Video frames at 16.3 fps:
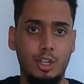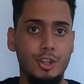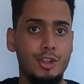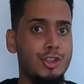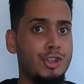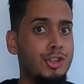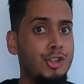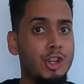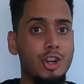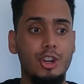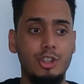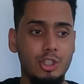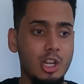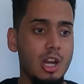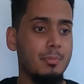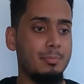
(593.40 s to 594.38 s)

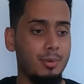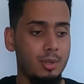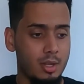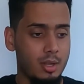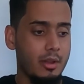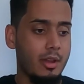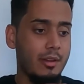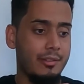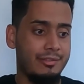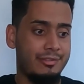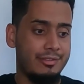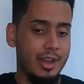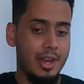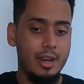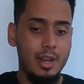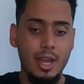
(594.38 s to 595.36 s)
search up
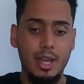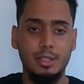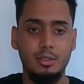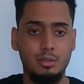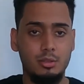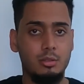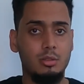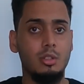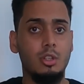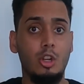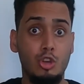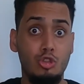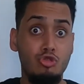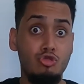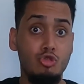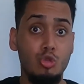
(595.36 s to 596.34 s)
FedEx,
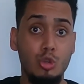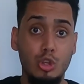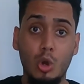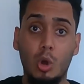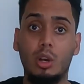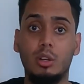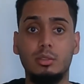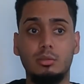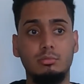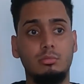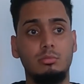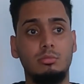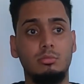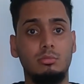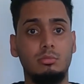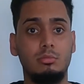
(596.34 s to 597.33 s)
New York,
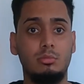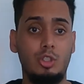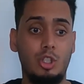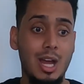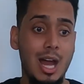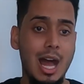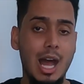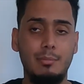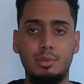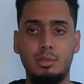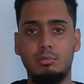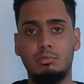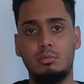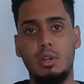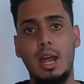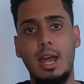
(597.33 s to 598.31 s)
jobs,
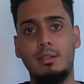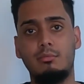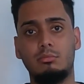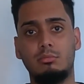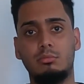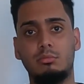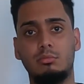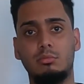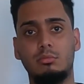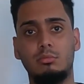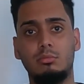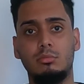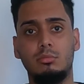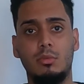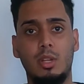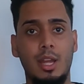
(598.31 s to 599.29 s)
right?
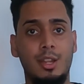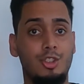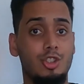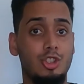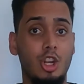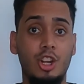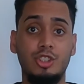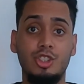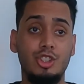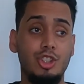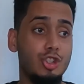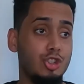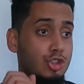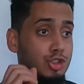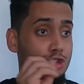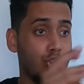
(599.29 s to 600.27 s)
and start to
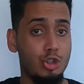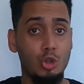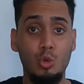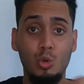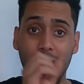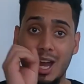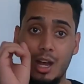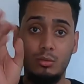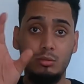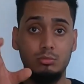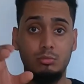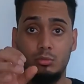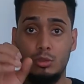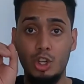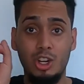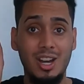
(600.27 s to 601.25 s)
just shoot out
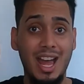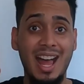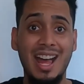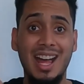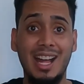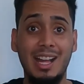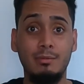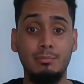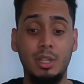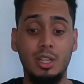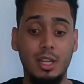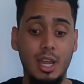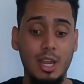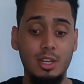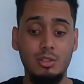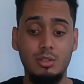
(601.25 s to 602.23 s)
your
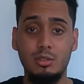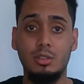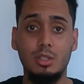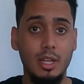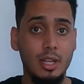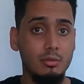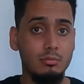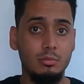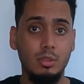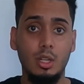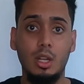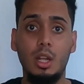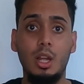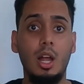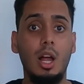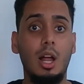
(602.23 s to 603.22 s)
applications, and
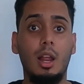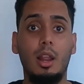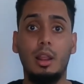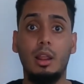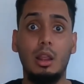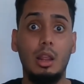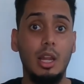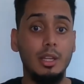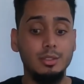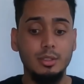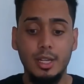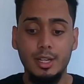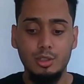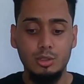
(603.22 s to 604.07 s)
let's get